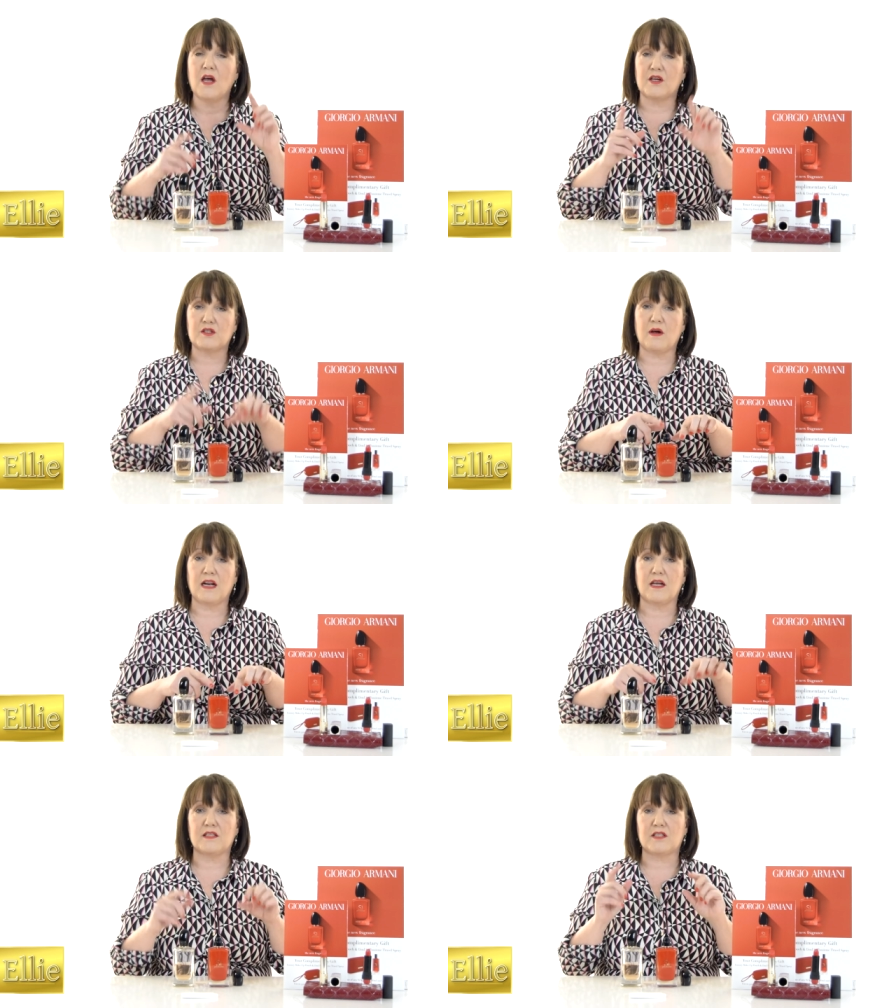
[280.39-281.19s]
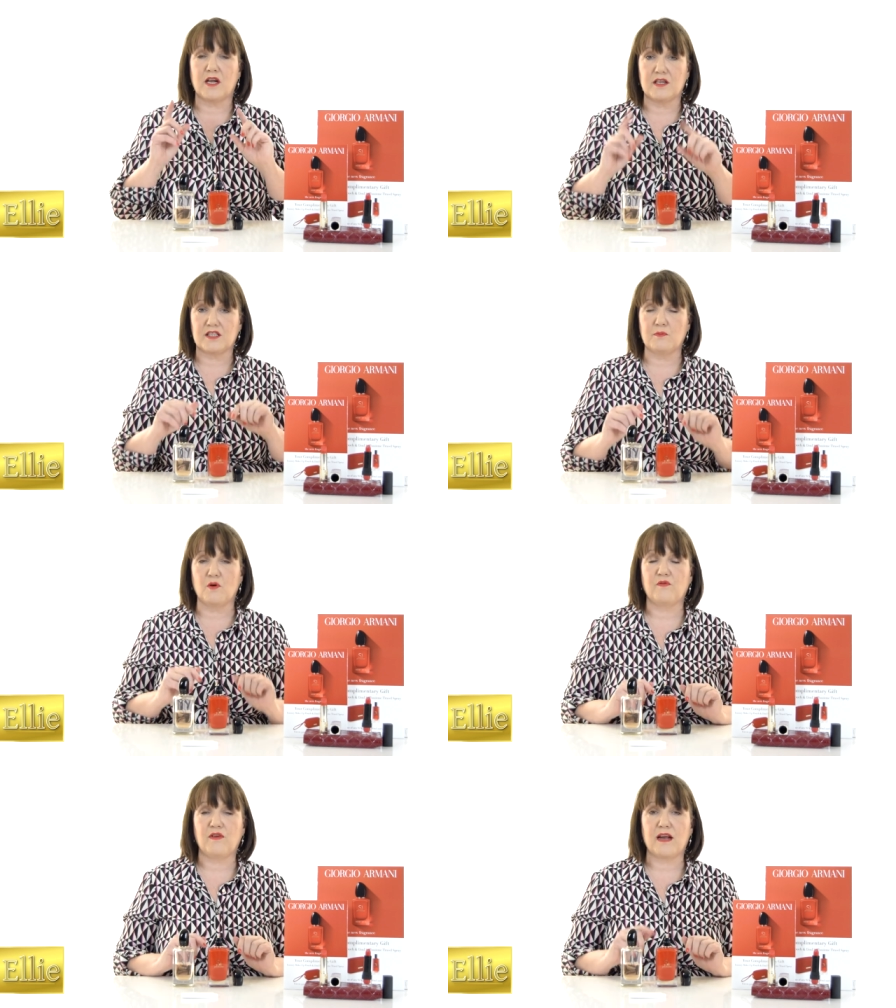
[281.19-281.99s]
as well as a
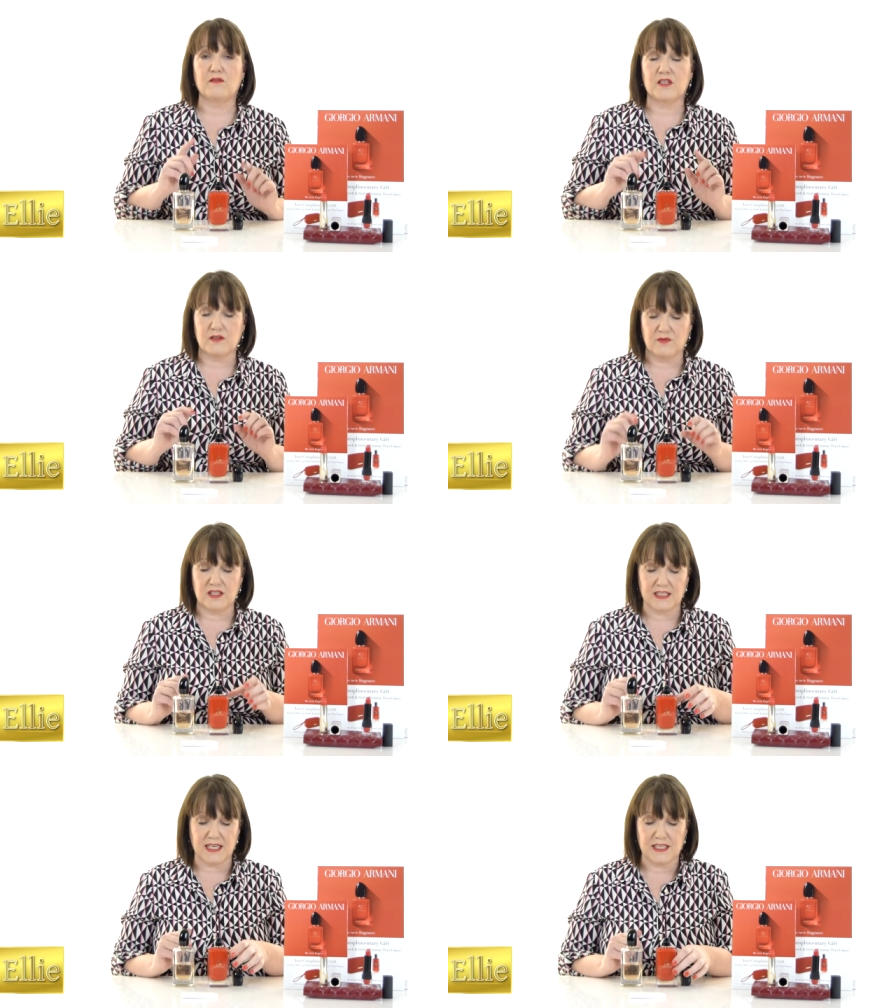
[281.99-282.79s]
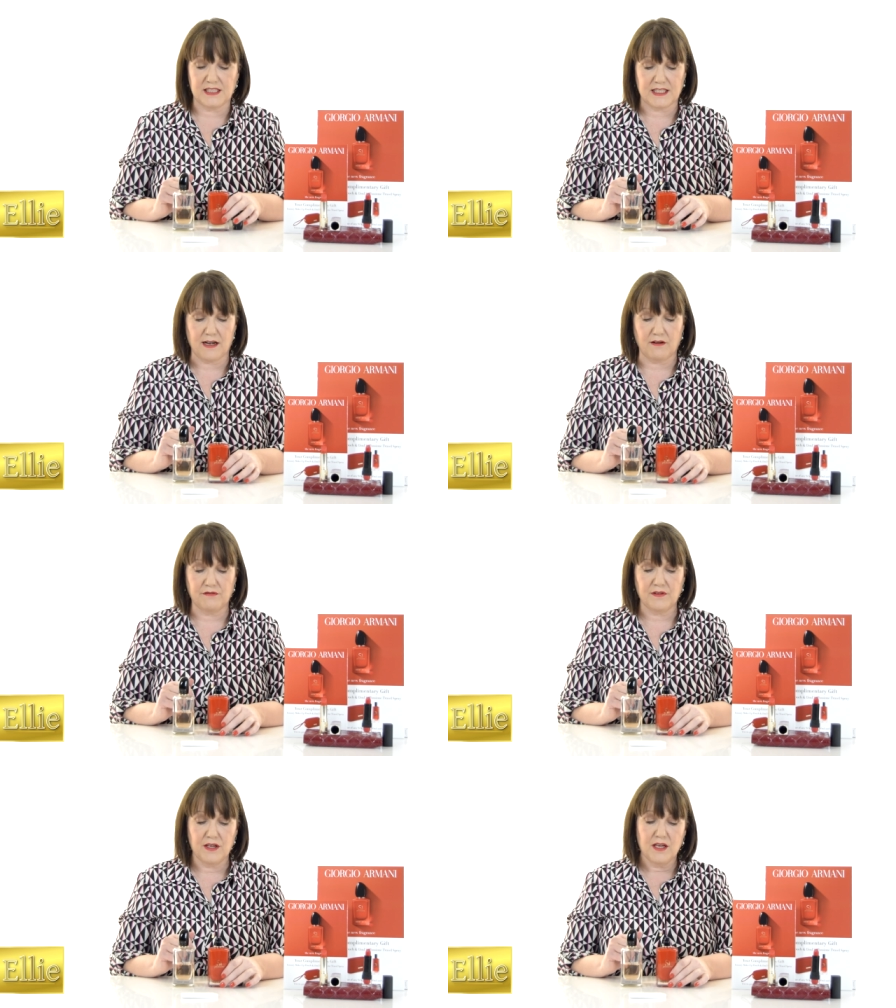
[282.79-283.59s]
small fragrance of the Si itself.